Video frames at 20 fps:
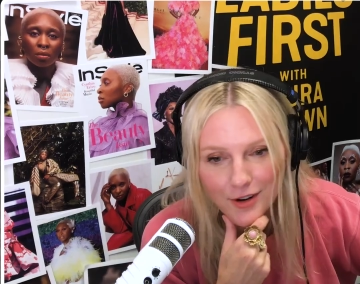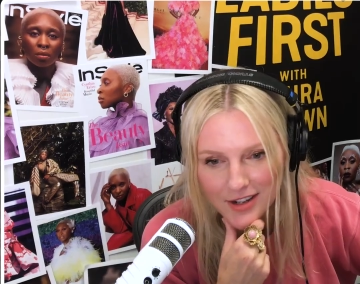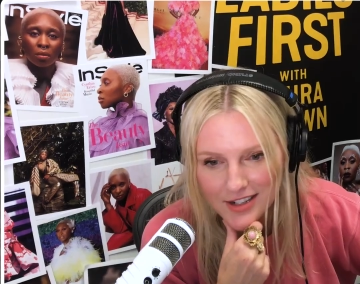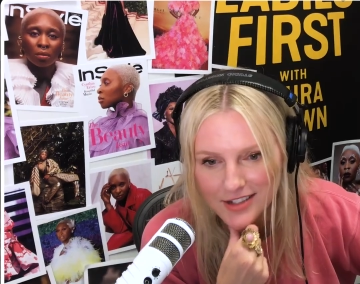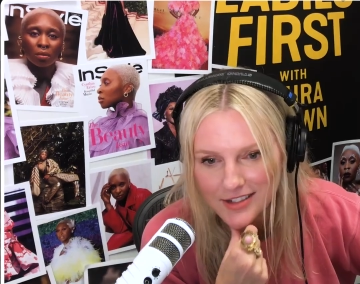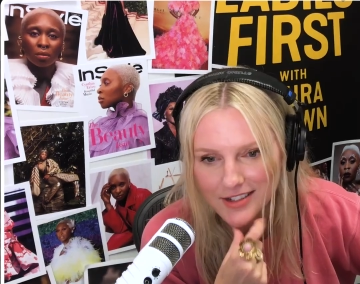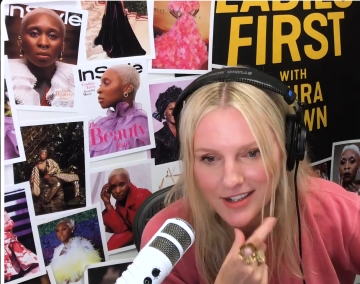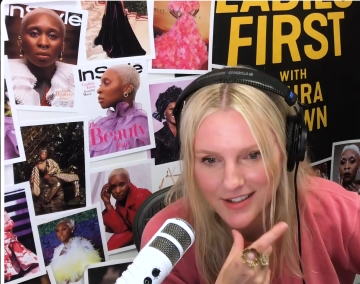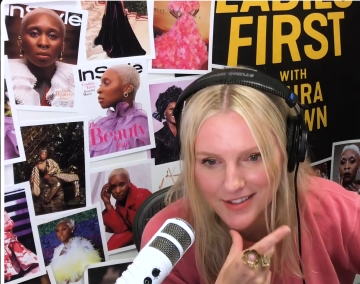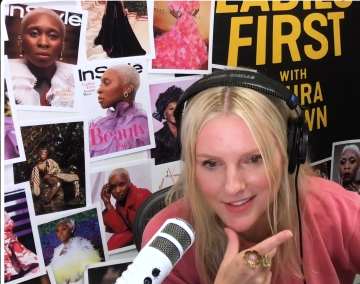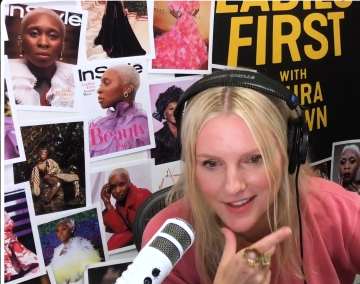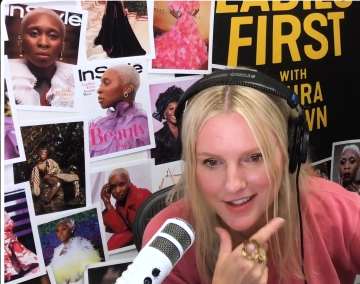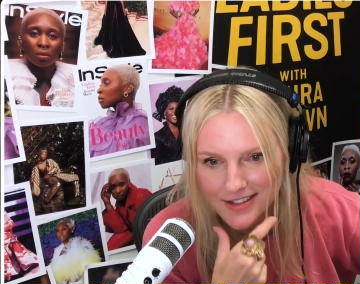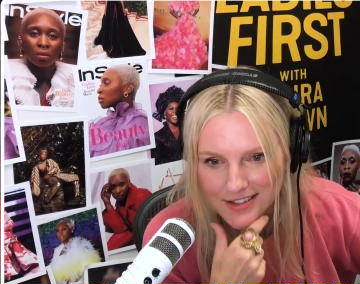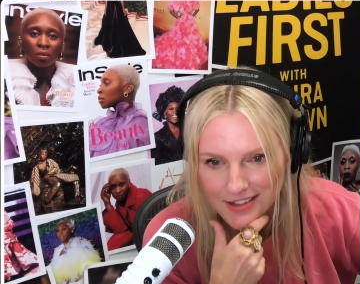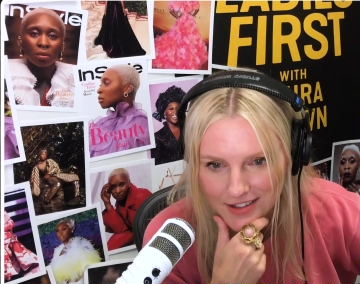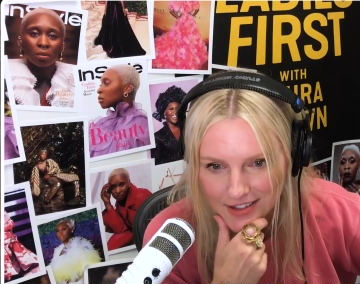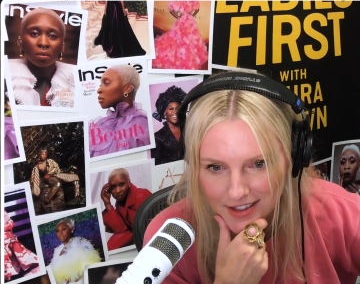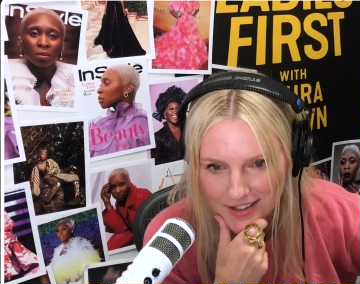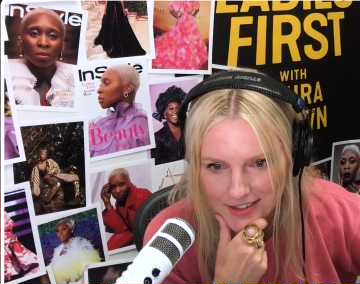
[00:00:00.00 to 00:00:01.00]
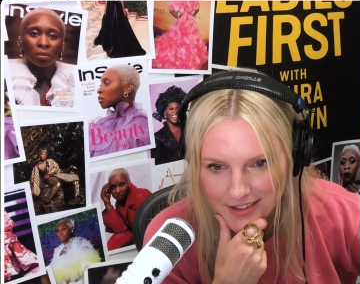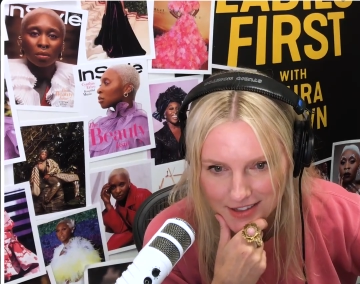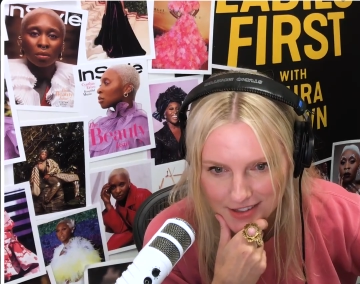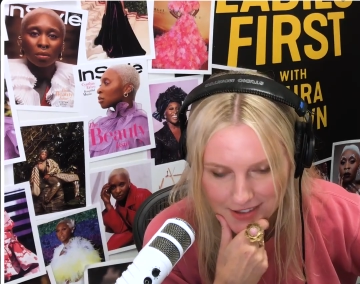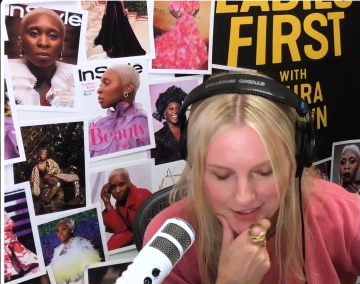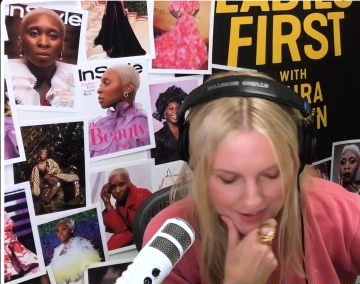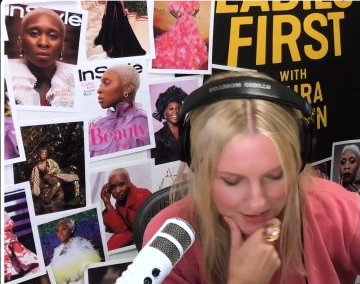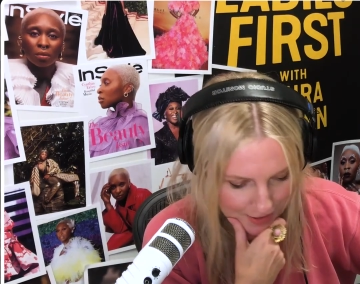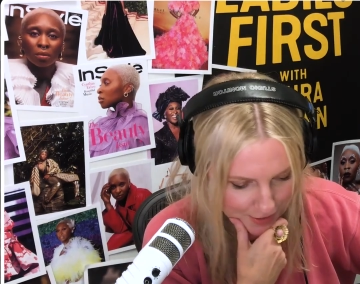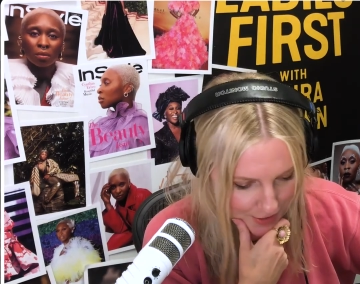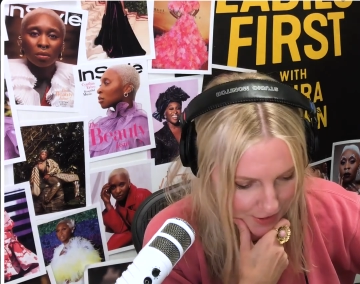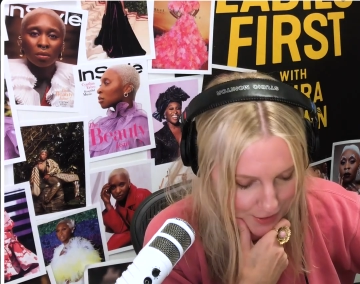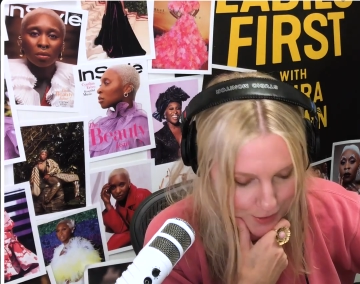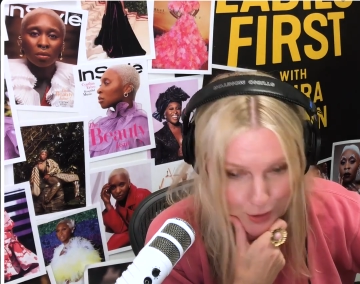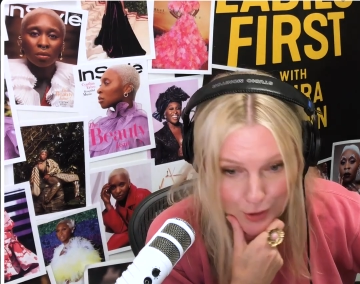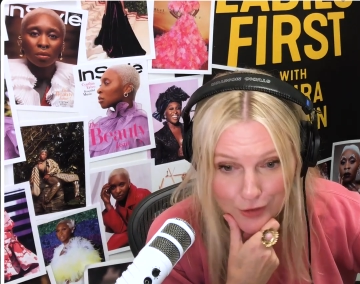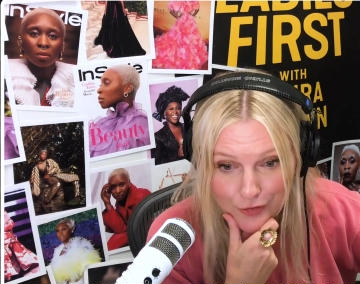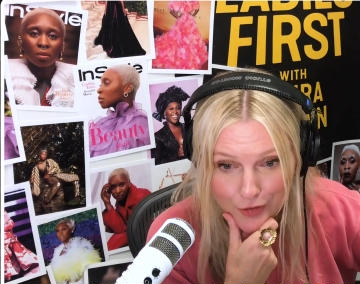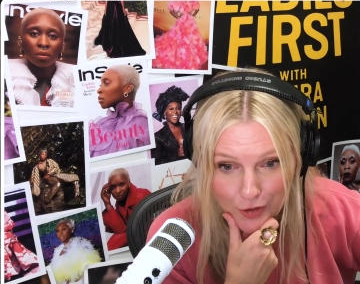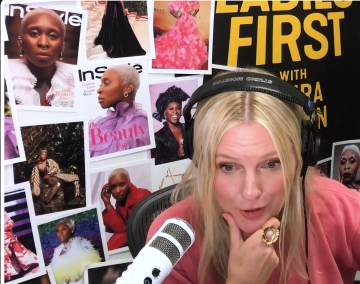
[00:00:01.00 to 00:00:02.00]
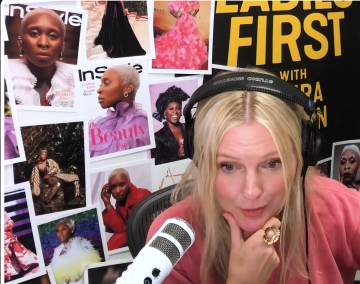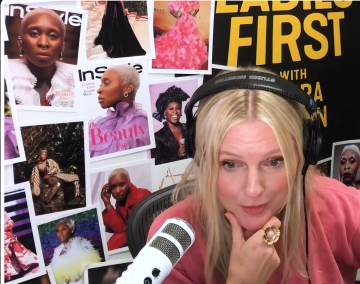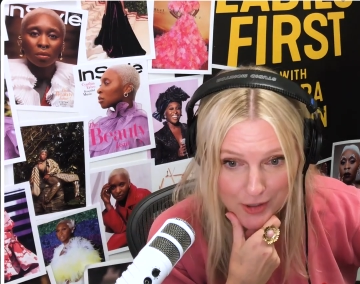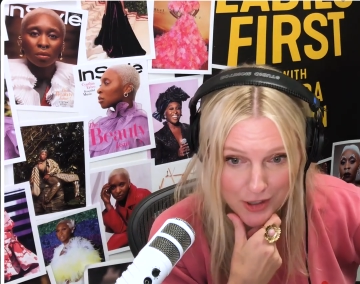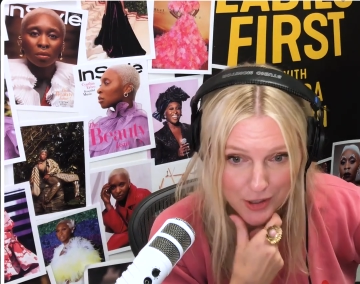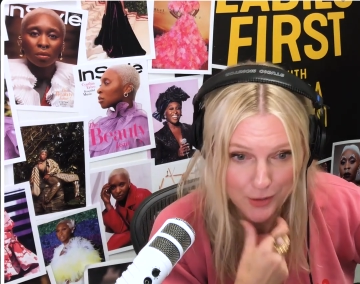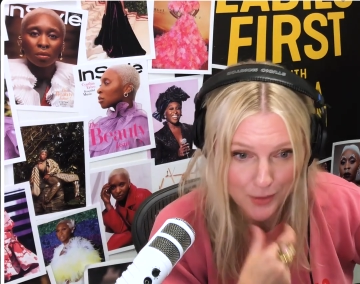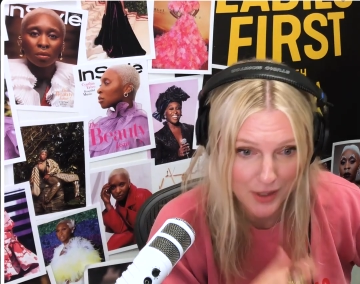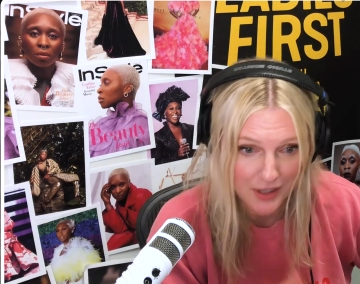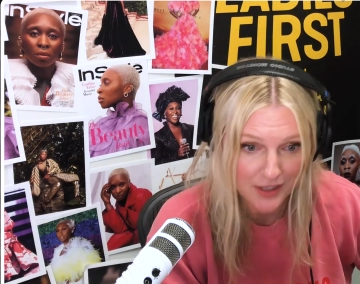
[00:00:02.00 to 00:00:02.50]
Speaker 1: No, there's a law firm that